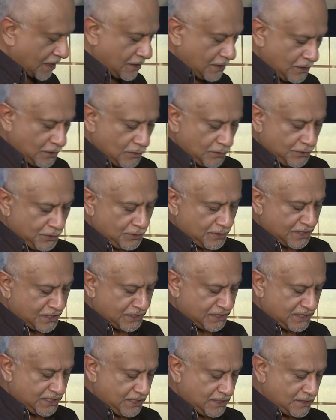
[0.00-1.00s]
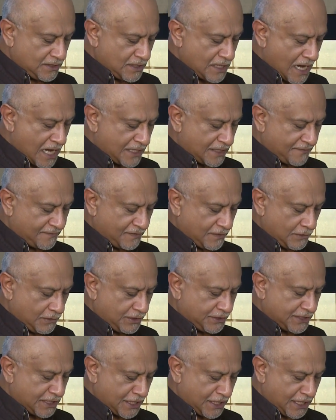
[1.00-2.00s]
you can see the dot if there
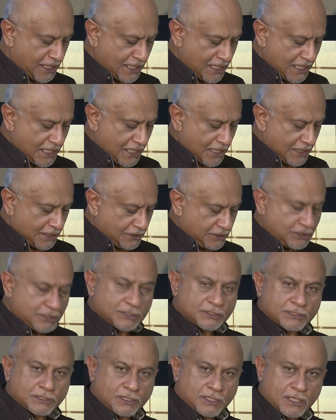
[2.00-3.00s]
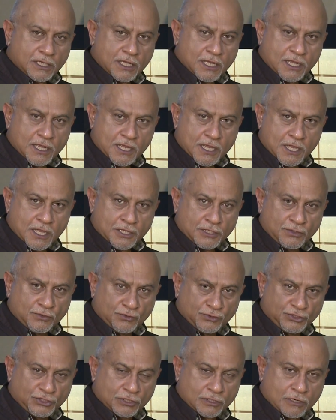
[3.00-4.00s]
is any. Just
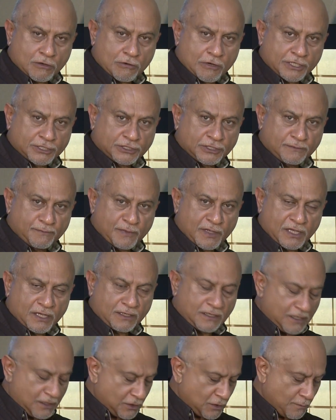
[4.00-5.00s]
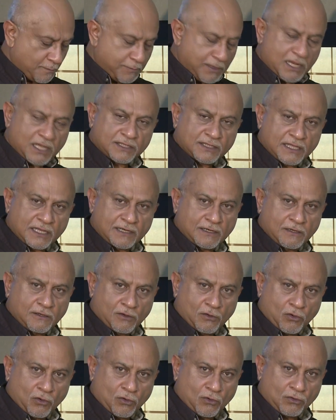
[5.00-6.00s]
use your correction pen to plug that
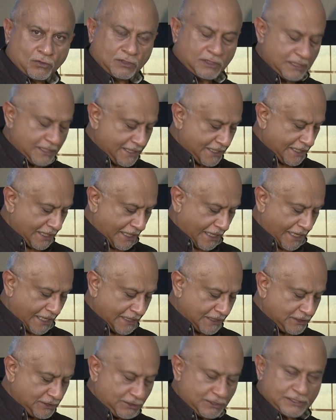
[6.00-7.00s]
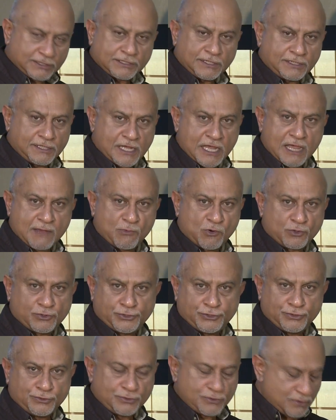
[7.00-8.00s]
little hole, and it's just a dab or
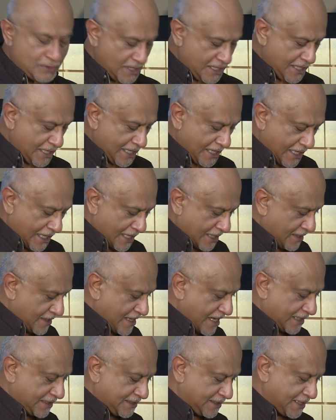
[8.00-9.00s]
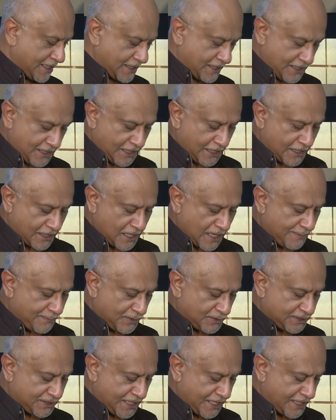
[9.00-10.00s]
two, and that's it. In a
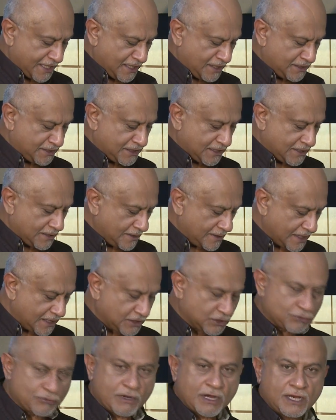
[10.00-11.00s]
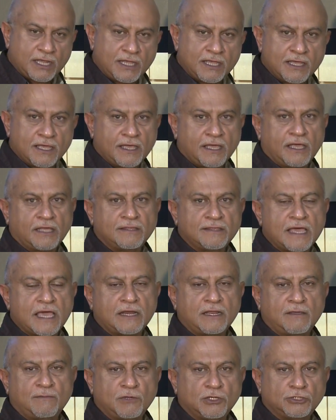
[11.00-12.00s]
couple of seconds, that's ready, and
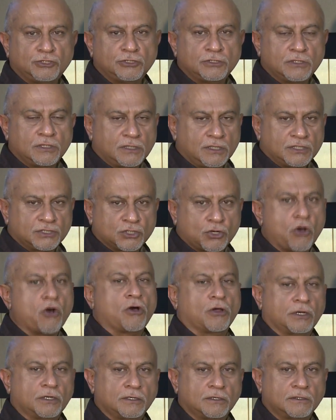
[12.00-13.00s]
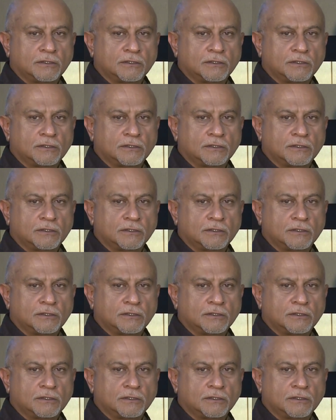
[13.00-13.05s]
that image is gone.